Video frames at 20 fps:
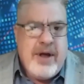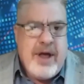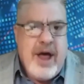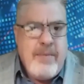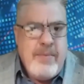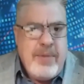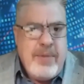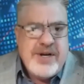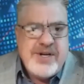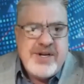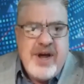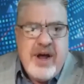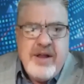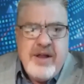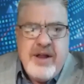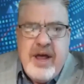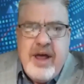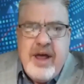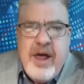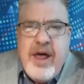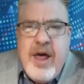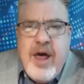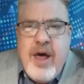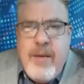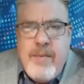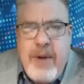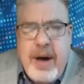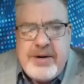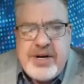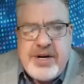companies out there.
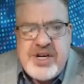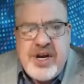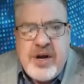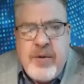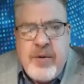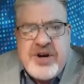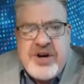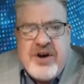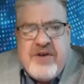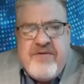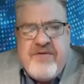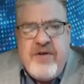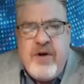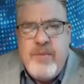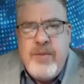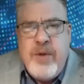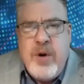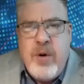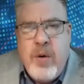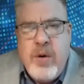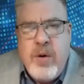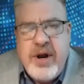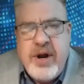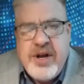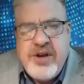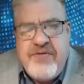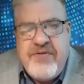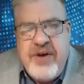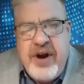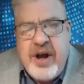Maybe just a question from the
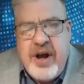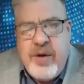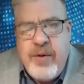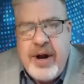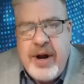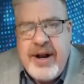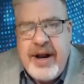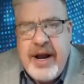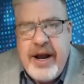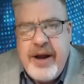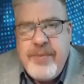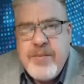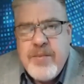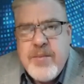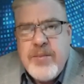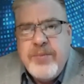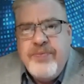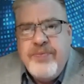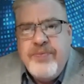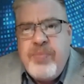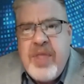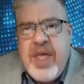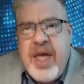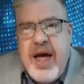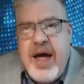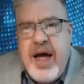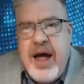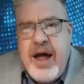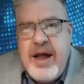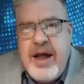audience very quickly.
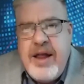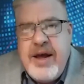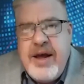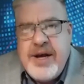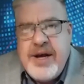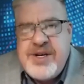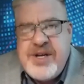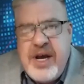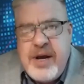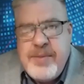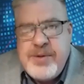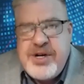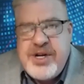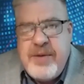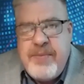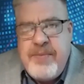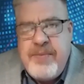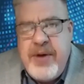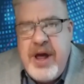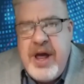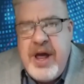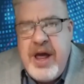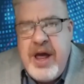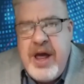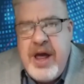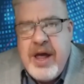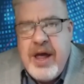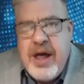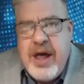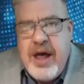There seems to
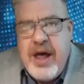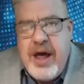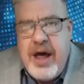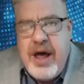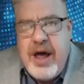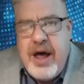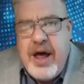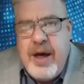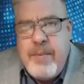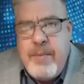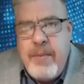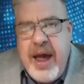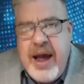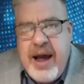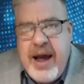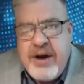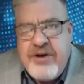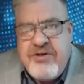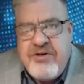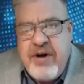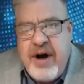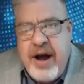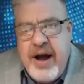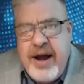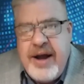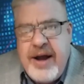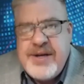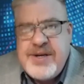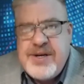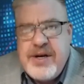be mega
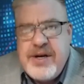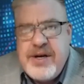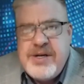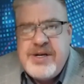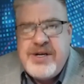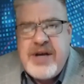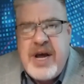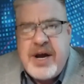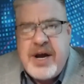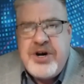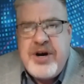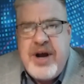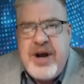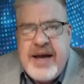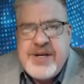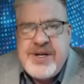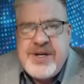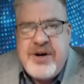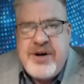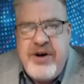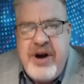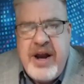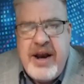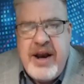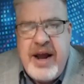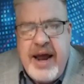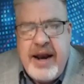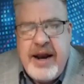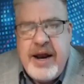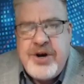trades such as
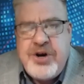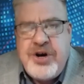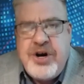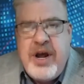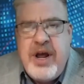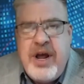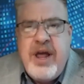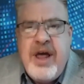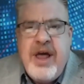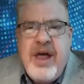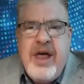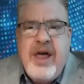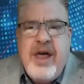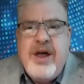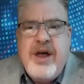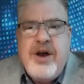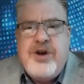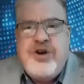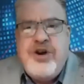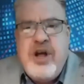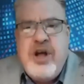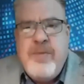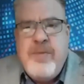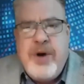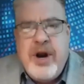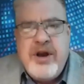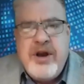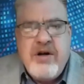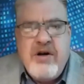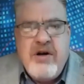green energy,
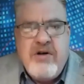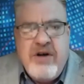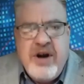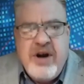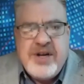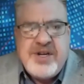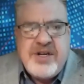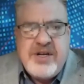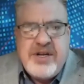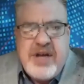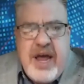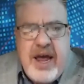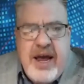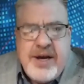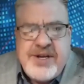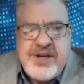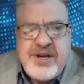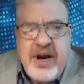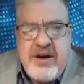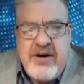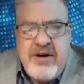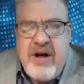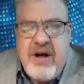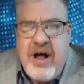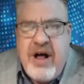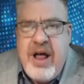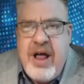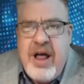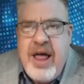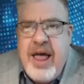geopolitical risks,
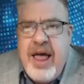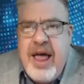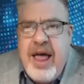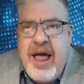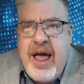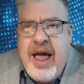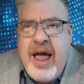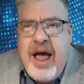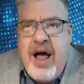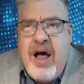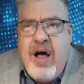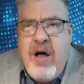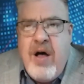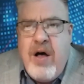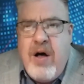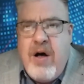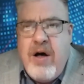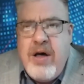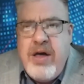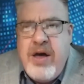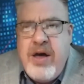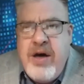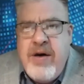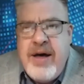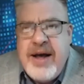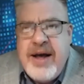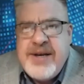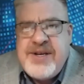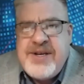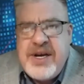etc. How are
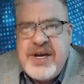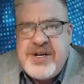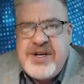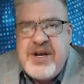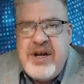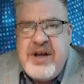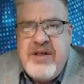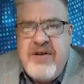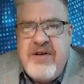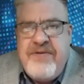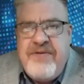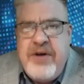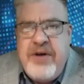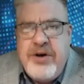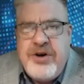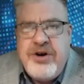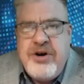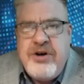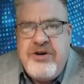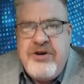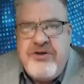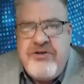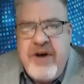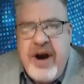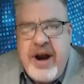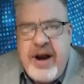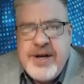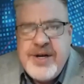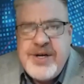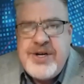you assessing the future
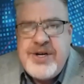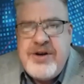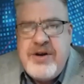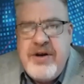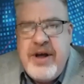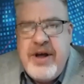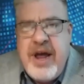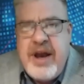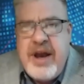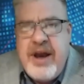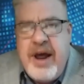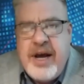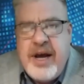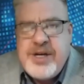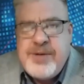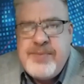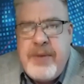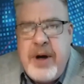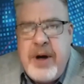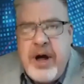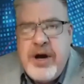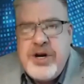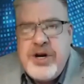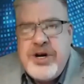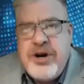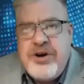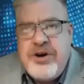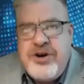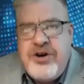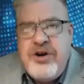trends to get
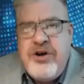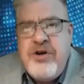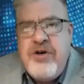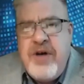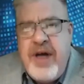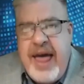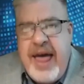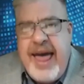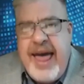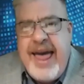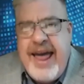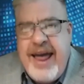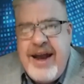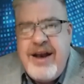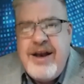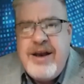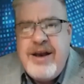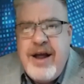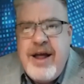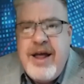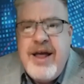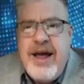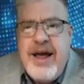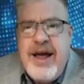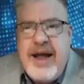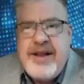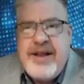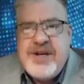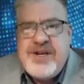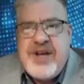exposure to and
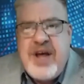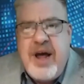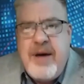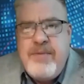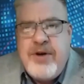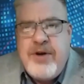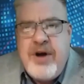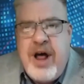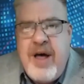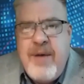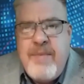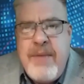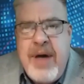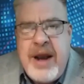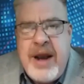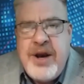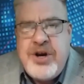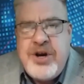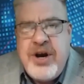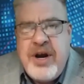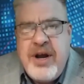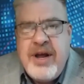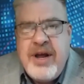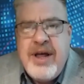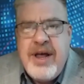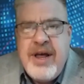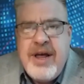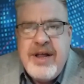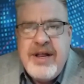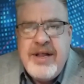at the same time
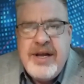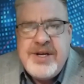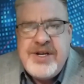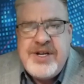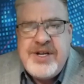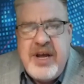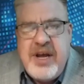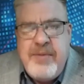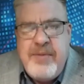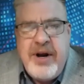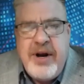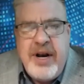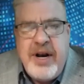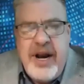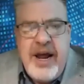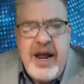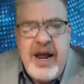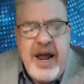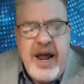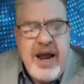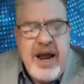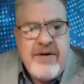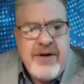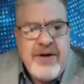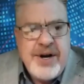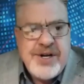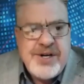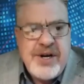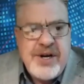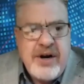managing the seemingly
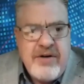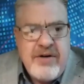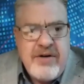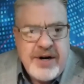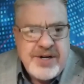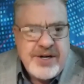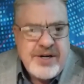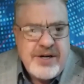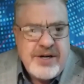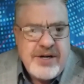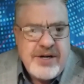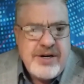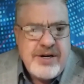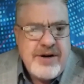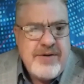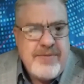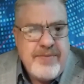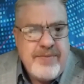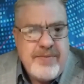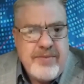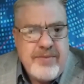increasing risks?